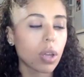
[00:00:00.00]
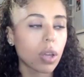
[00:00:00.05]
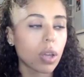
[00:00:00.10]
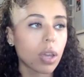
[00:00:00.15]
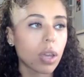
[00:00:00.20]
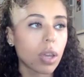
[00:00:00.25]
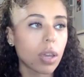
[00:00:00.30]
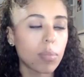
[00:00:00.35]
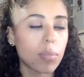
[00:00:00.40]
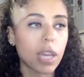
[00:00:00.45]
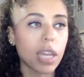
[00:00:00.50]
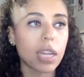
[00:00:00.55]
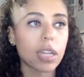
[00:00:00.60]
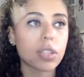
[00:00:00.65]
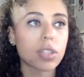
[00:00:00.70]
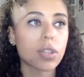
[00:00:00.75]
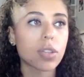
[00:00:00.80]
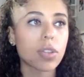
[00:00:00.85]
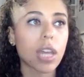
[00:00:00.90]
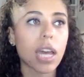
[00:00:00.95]
it made it
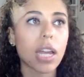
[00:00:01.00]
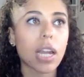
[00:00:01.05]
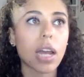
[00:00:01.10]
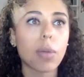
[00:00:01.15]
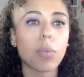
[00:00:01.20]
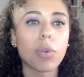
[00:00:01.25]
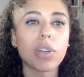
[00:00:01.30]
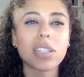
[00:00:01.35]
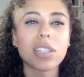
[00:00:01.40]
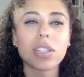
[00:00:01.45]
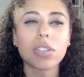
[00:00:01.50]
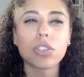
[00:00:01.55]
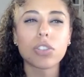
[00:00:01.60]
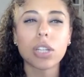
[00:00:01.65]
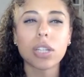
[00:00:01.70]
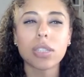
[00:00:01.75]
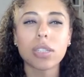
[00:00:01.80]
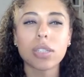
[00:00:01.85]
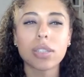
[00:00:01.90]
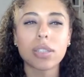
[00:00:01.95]
so that I wasn't
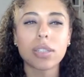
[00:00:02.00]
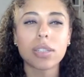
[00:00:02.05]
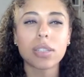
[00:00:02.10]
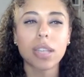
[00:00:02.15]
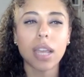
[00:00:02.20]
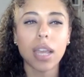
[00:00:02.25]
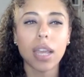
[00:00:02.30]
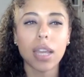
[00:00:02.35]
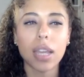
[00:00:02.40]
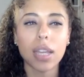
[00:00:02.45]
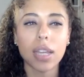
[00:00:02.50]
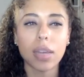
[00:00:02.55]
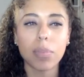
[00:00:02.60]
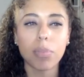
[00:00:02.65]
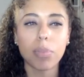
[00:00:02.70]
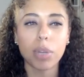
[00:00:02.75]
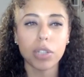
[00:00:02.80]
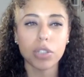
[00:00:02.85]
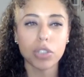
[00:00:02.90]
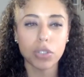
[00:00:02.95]
just saying a
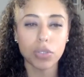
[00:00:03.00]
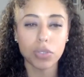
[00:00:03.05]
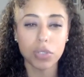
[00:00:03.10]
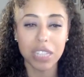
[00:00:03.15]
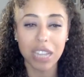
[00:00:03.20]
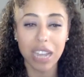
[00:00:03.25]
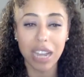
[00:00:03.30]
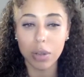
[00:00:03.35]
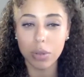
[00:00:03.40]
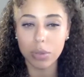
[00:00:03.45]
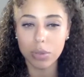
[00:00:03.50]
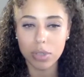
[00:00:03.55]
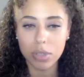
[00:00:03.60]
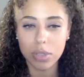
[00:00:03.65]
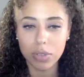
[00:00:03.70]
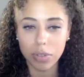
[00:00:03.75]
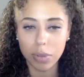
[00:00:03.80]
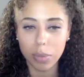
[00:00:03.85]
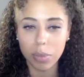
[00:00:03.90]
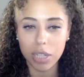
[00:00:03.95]
bunch of sounds
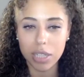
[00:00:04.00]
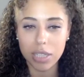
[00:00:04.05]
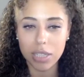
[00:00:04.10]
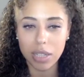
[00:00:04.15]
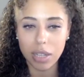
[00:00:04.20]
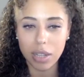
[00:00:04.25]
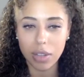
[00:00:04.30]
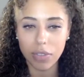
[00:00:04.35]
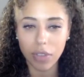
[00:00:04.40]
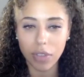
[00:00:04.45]
for myself.